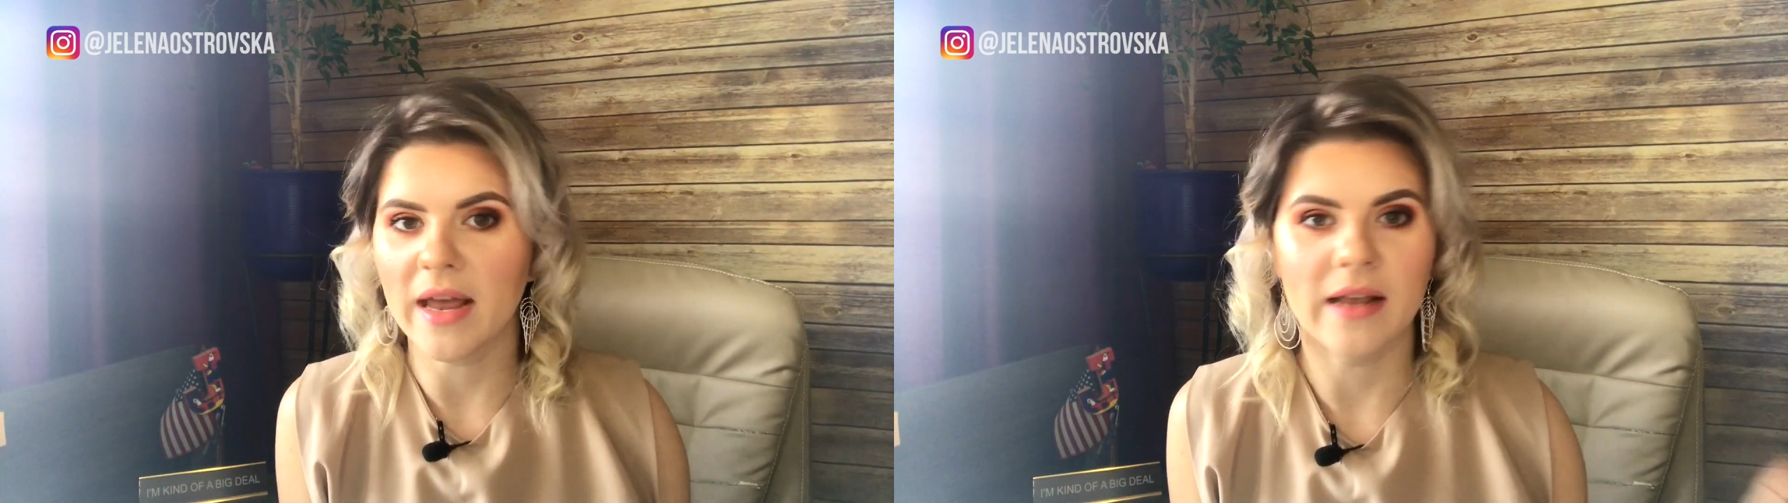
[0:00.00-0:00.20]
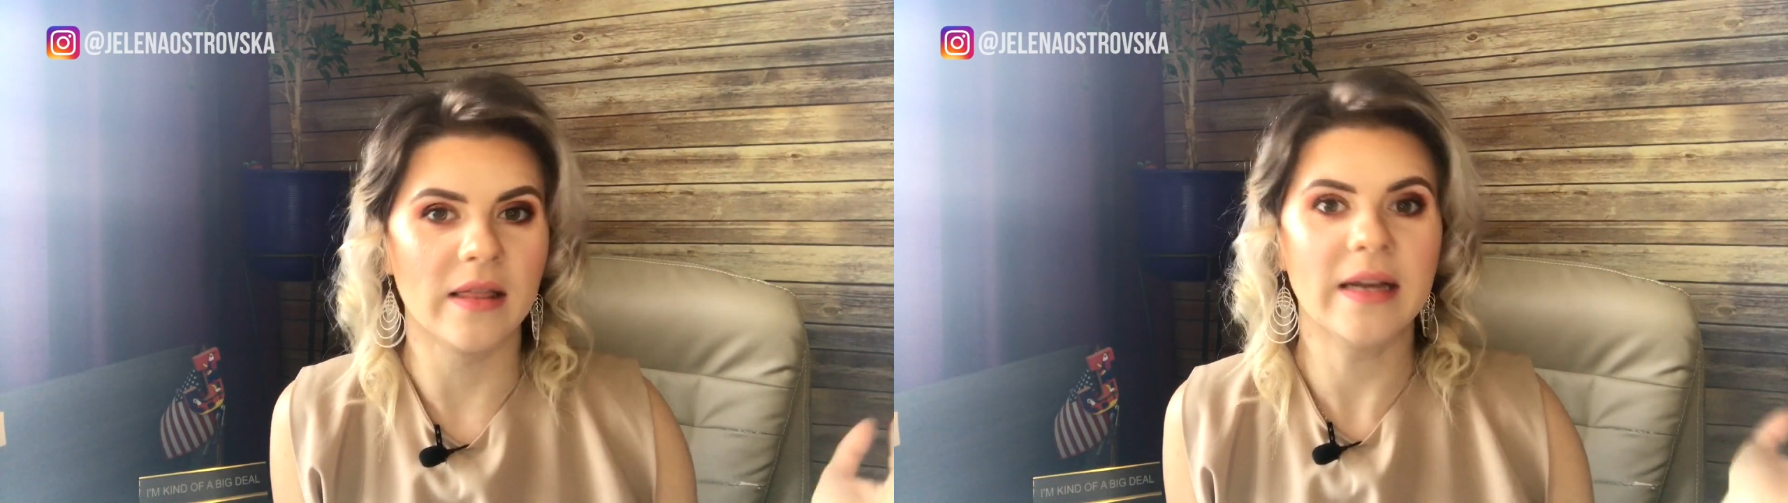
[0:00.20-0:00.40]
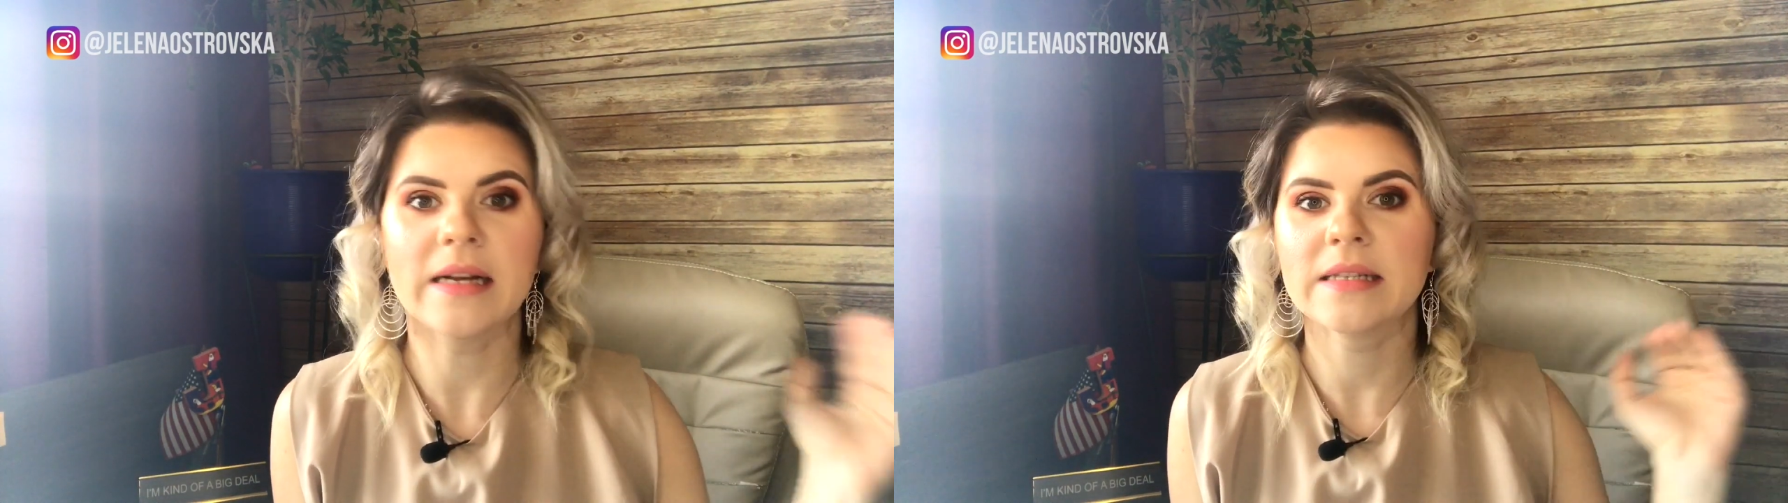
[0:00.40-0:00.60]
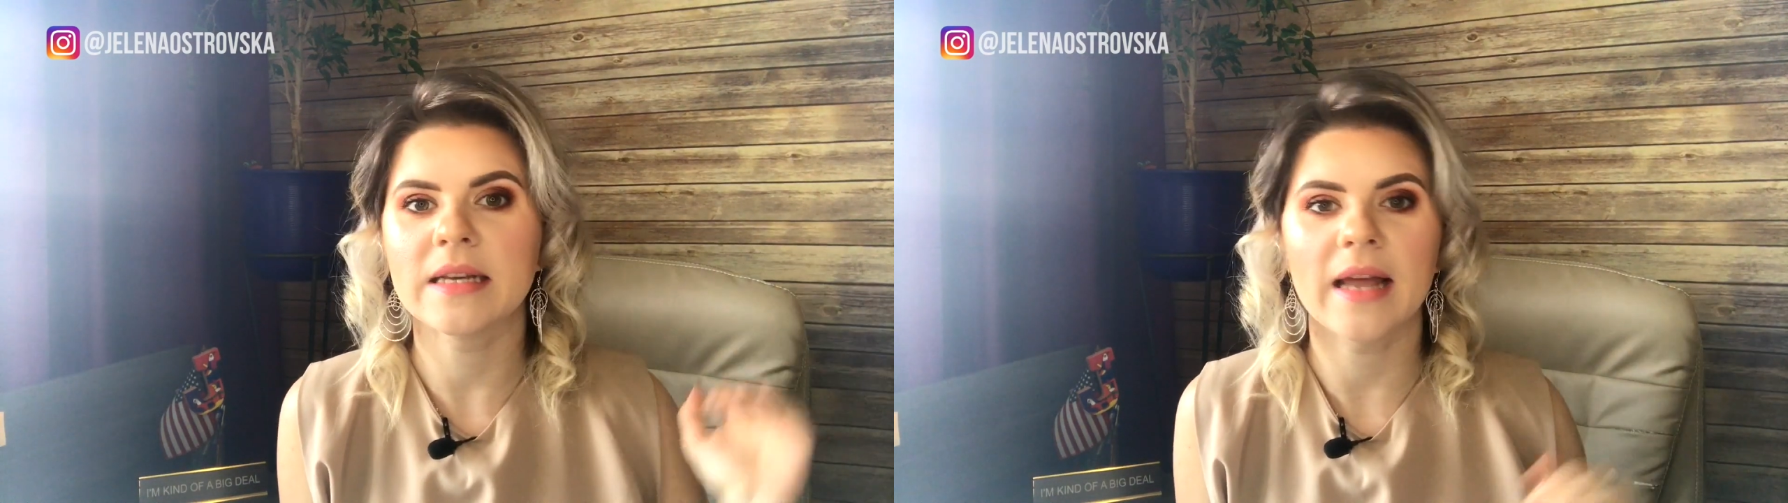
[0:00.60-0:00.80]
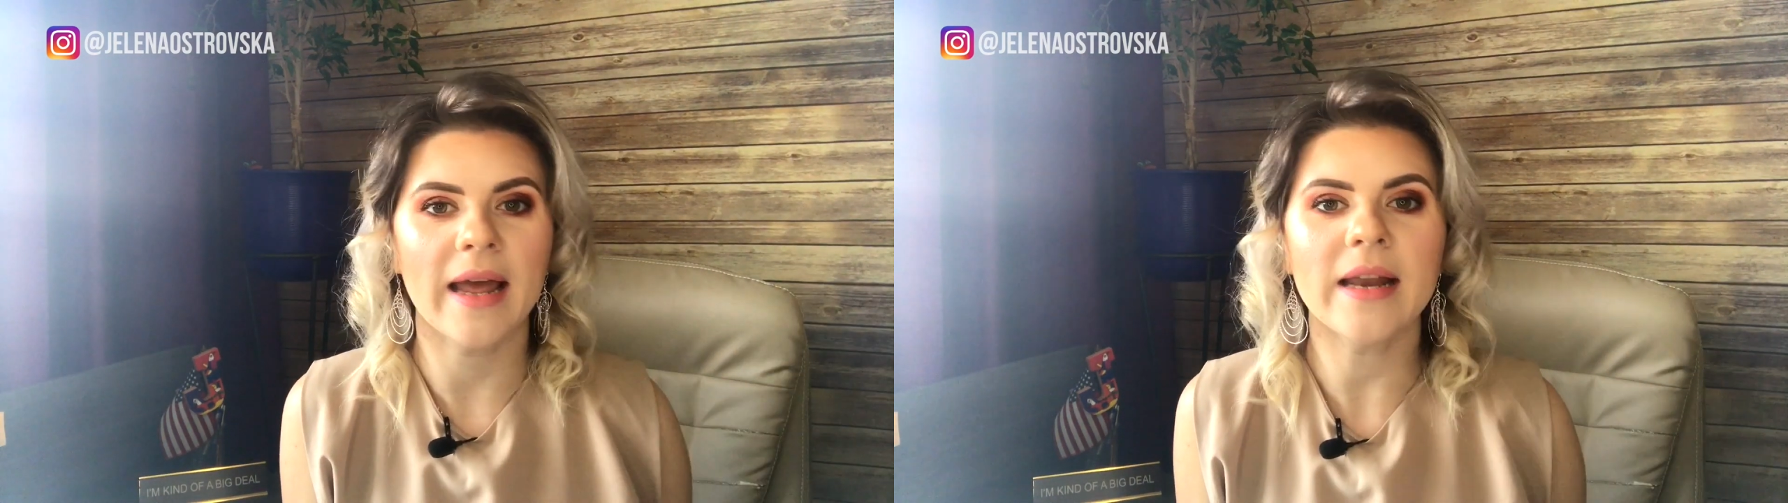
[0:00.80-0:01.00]

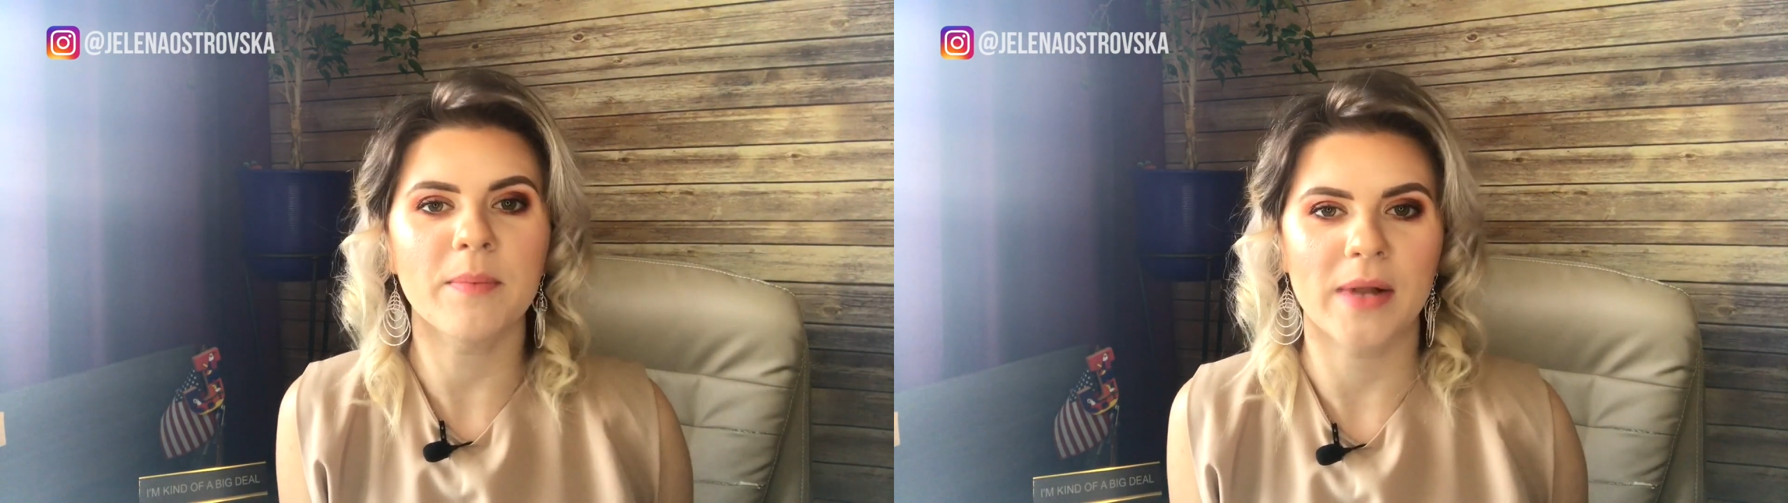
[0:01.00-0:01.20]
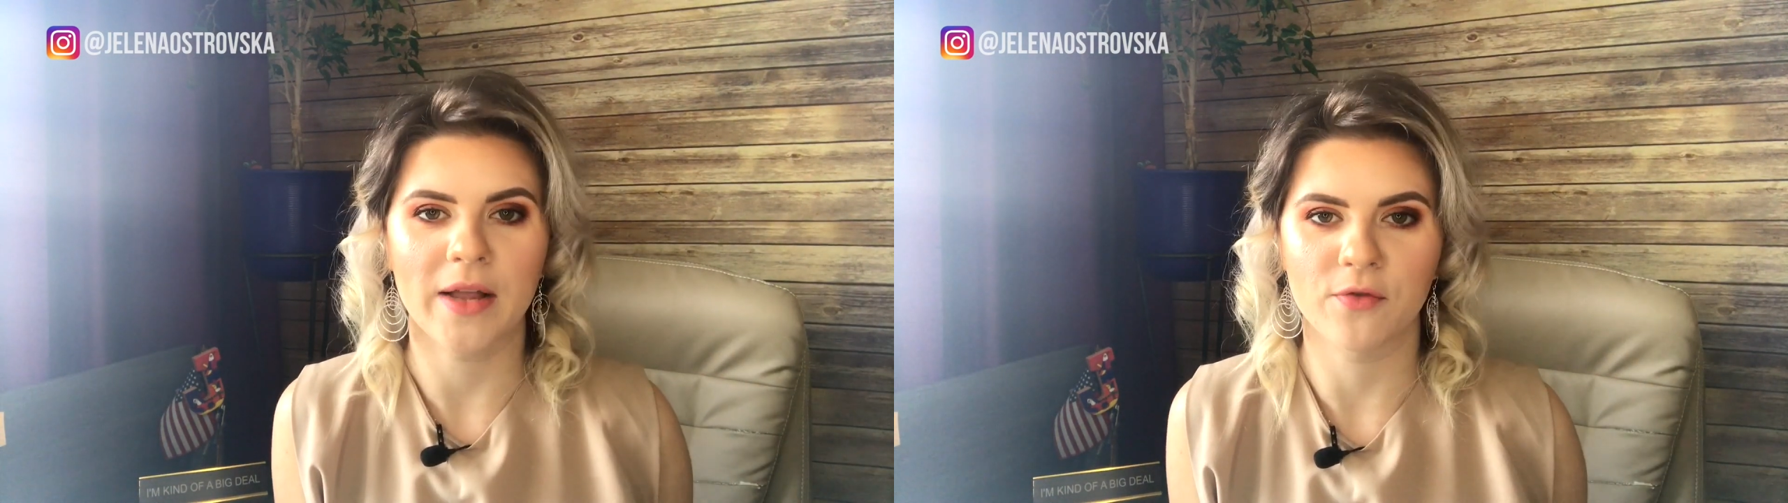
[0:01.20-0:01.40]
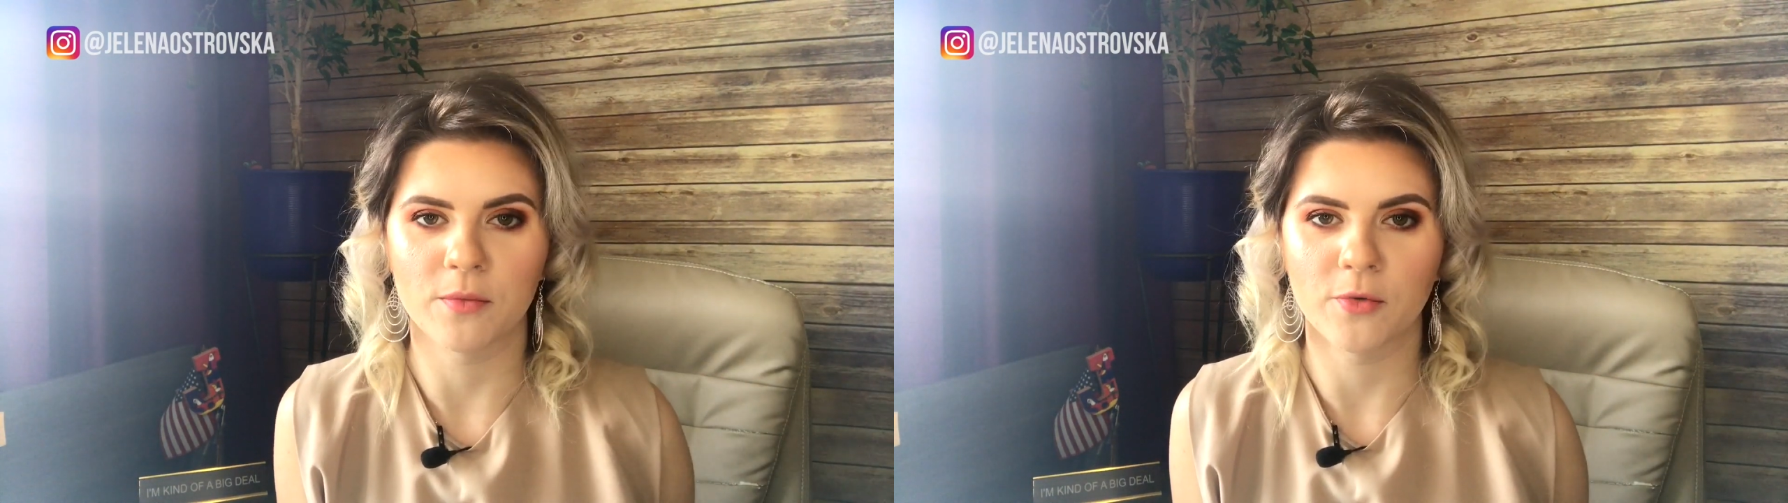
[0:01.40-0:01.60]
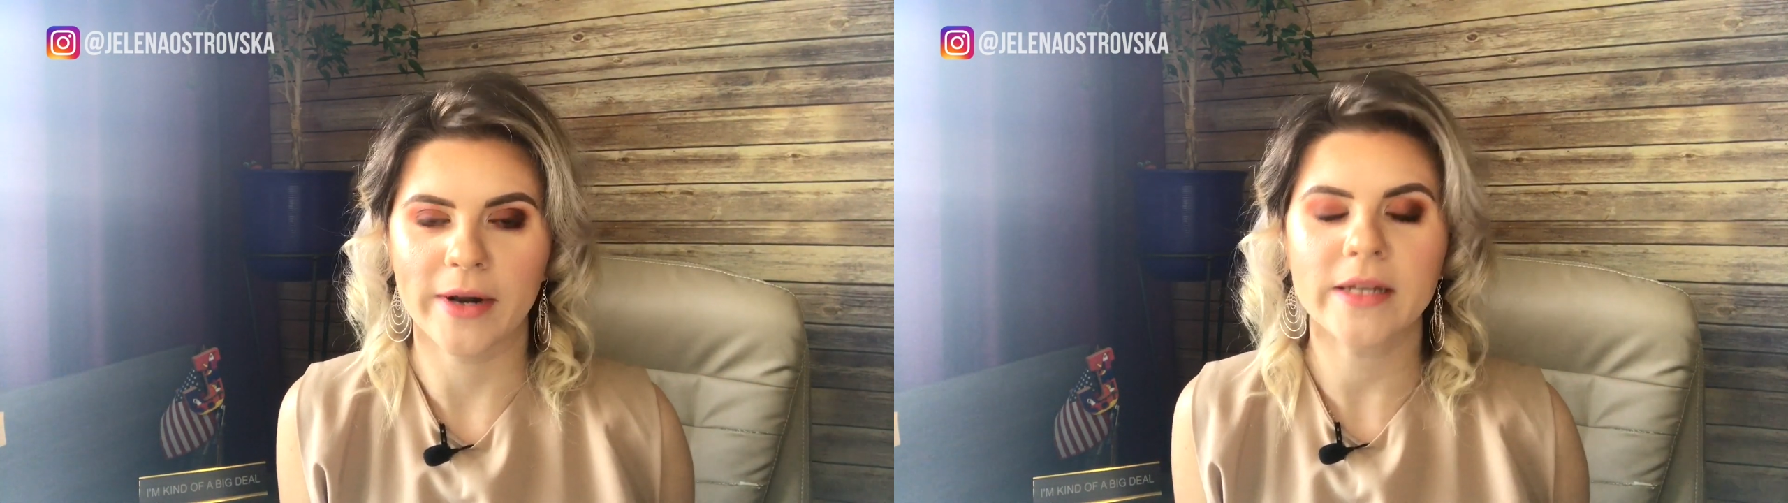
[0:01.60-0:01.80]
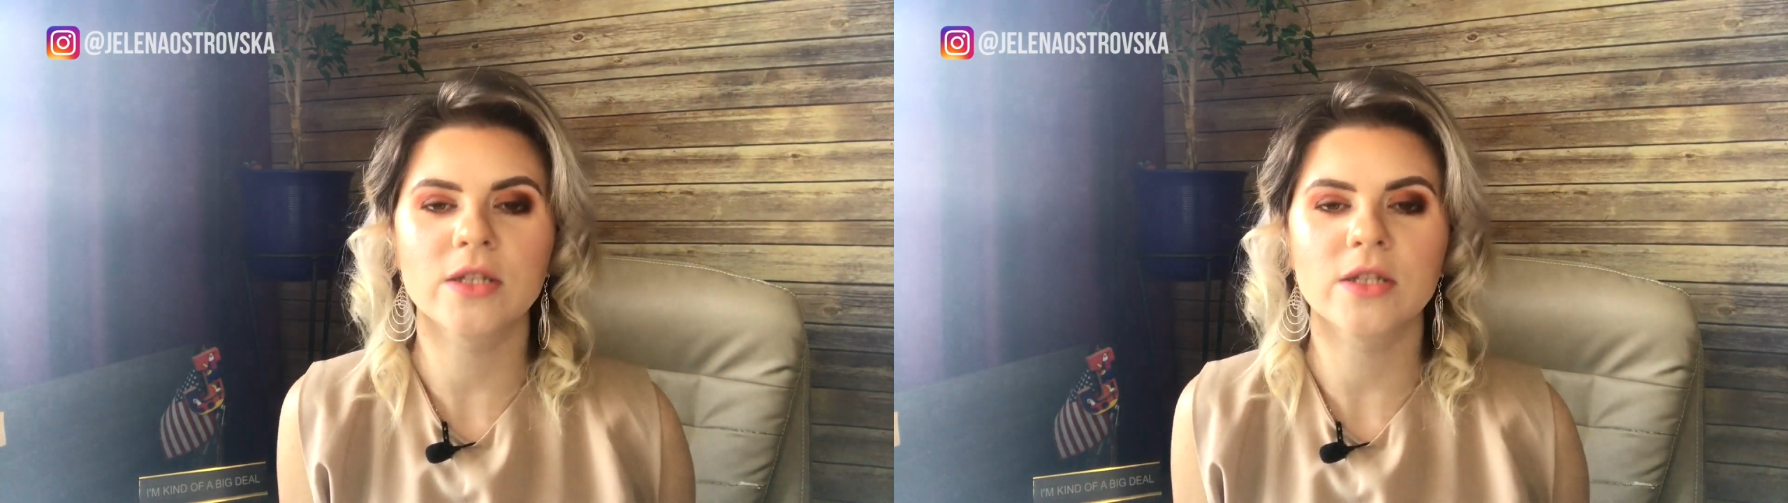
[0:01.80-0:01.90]
LinkedIn, any platform, right?